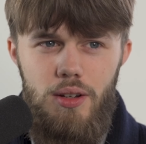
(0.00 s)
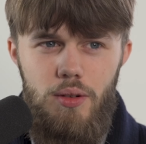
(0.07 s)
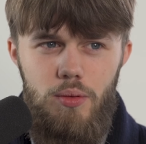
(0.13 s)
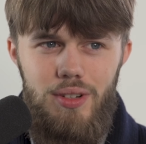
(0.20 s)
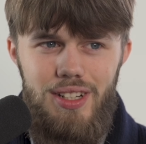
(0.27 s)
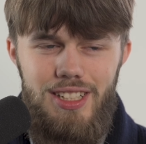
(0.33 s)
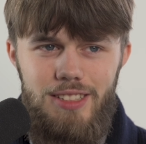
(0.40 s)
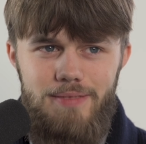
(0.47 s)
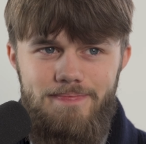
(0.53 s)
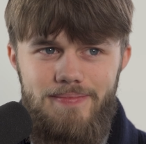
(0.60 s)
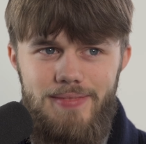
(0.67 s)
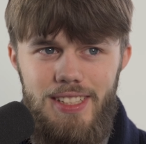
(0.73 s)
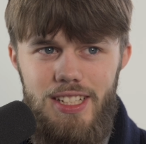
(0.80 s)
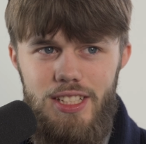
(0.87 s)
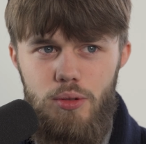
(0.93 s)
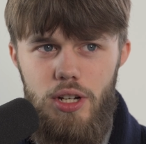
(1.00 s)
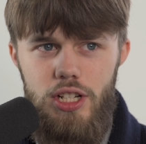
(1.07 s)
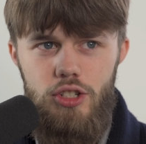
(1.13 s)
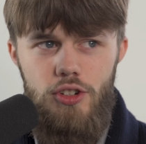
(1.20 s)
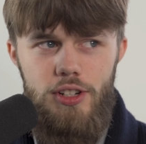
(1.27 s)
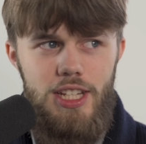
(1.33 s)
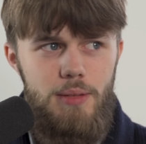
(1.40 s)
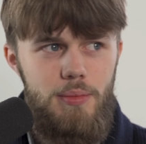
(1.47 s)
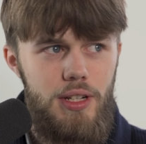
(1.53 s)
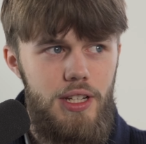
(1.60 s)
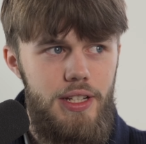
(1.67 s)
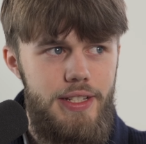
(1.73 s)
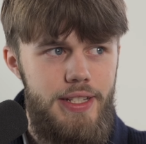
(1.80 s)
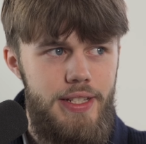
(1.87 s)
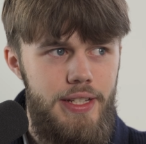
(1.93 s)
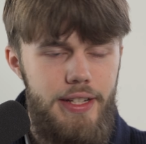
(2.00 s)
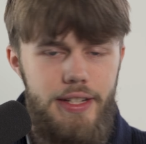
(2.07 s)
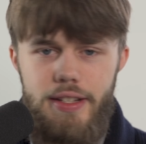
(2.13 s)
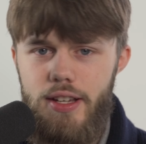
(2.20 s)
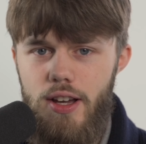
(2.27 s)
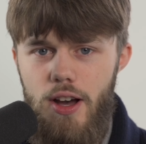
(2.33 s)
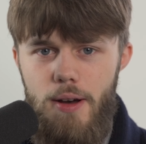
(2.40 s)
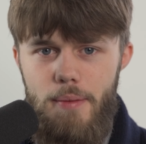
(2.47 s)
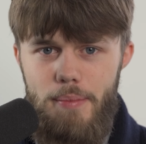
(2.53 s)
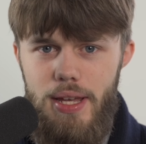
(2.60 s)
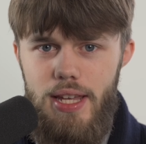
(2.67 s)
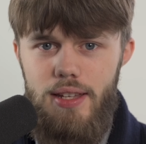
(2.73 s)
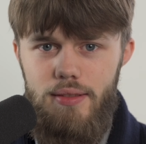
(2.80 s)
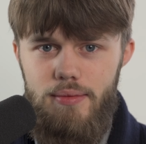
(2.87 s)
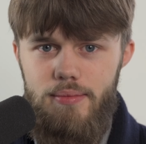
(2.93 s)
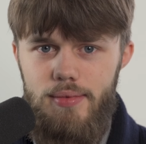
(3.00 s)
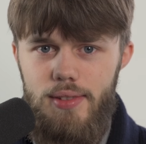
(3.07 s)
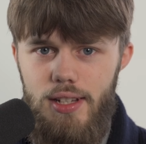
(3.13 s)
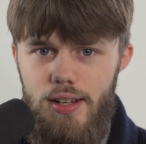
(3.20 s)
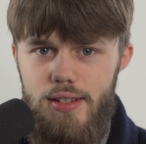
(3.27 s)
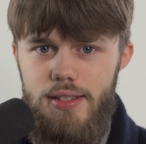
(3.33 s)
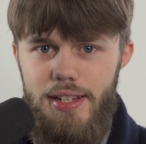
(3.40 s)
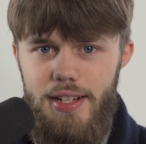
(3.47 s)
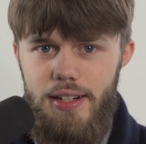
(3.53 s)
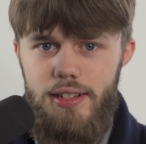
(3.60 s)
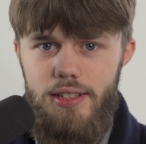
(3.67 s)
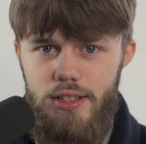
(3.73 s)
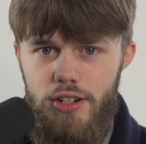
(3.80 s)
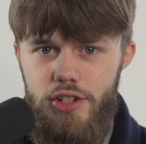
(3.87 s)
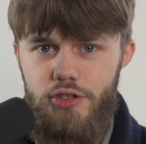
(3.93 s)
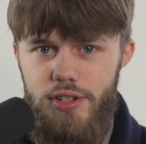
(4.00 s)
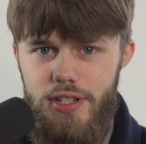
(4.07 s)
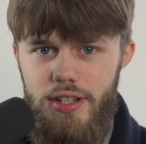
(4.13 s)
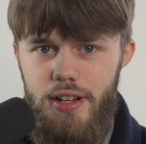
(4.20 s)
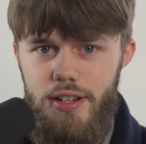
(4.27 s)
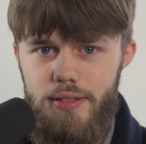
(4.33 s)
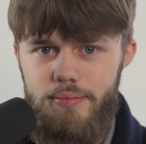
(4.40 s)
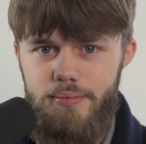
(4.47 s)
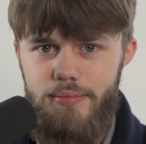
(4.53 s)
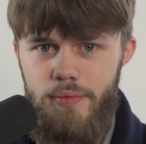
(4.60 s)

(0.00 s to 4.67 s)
Well, yeah, it's quite tricky because you can't beat the nice English countryside.